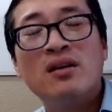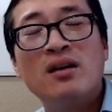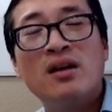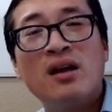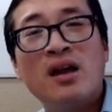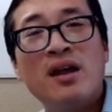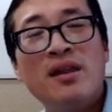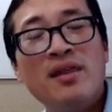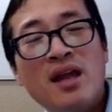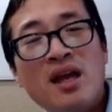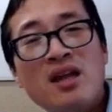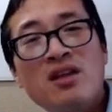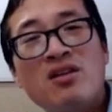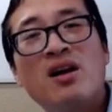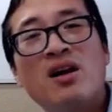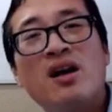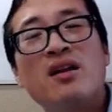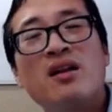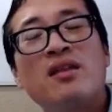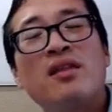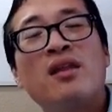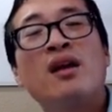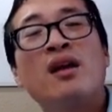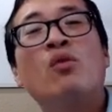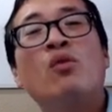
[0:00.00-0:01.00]
And then you got to
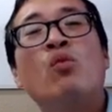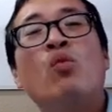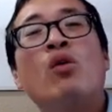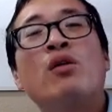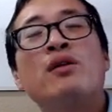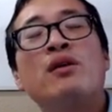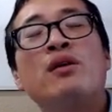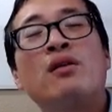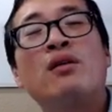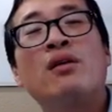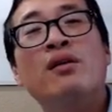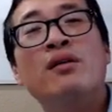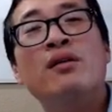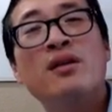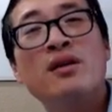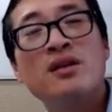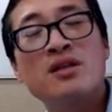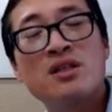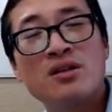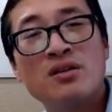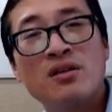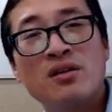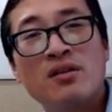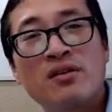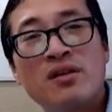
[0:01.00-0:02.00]
think, what are
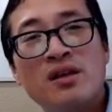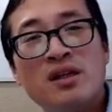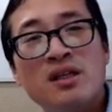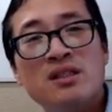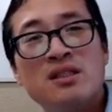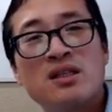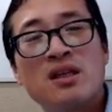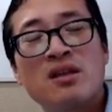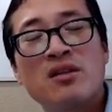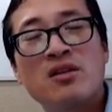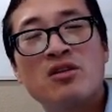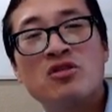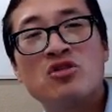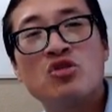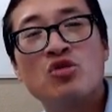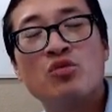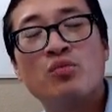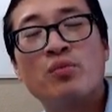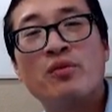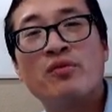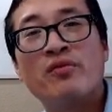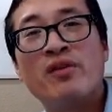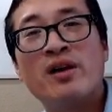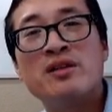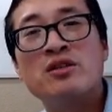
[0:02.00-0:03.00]
additional things that the
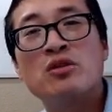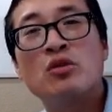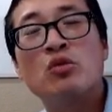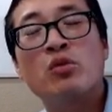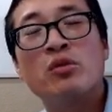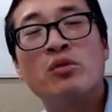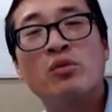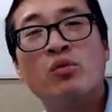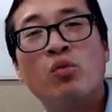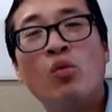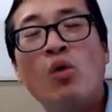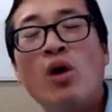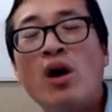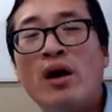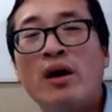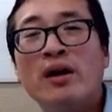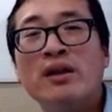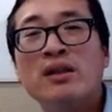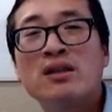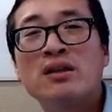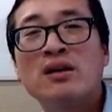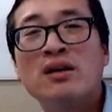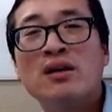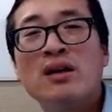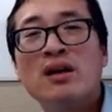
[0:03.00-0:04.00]
supervisor would
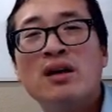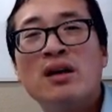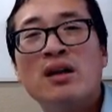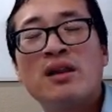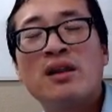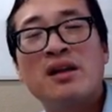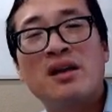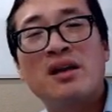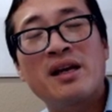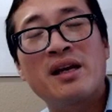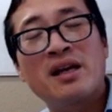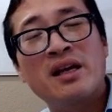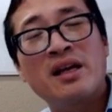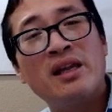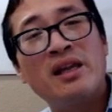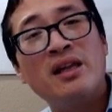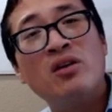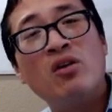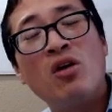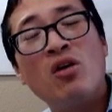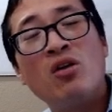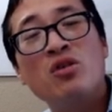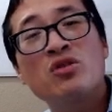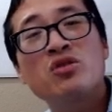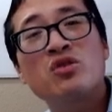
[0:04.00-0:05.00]
want that I can
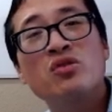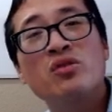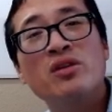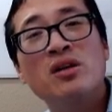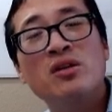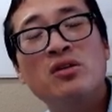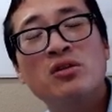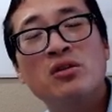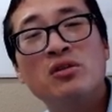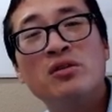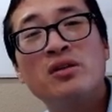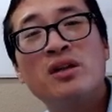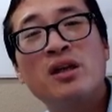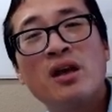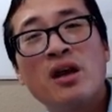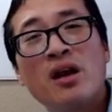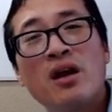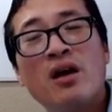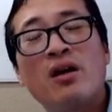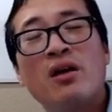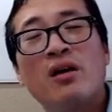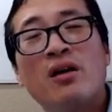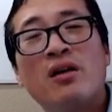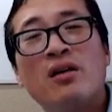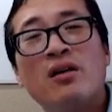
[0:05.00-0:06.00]
also include
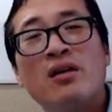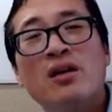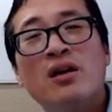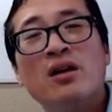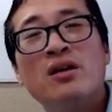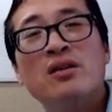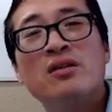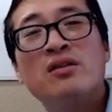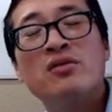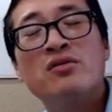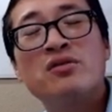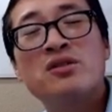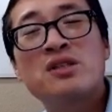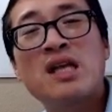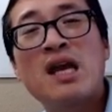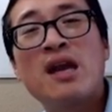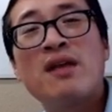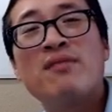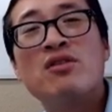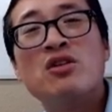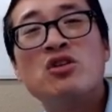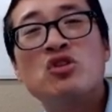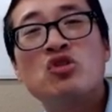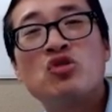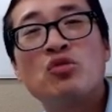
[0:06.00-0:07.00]
here to save
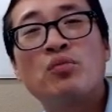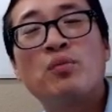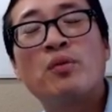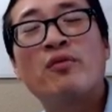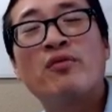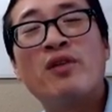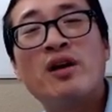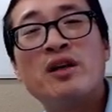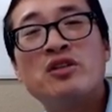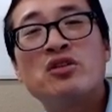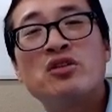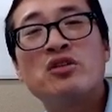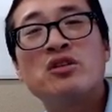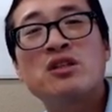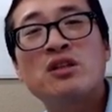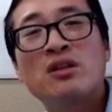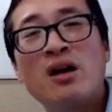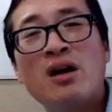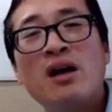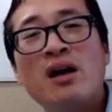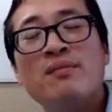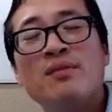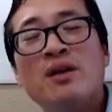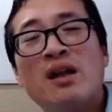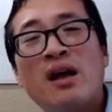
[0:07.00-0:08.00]
the supervisor's
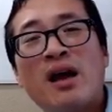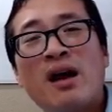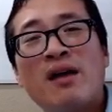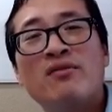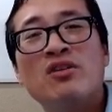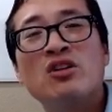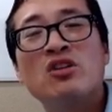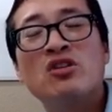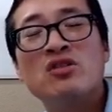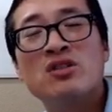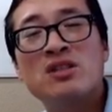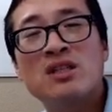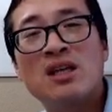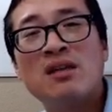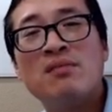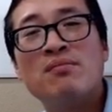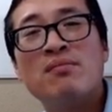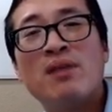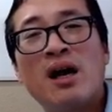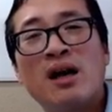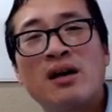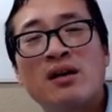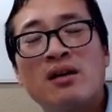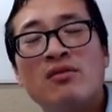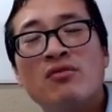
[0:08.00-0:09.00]
time in having to send
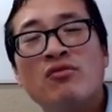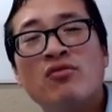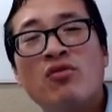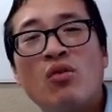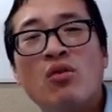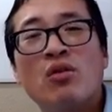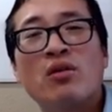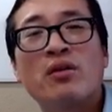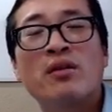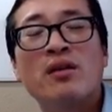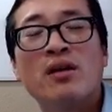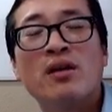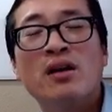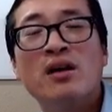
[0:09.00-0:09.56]
back and forth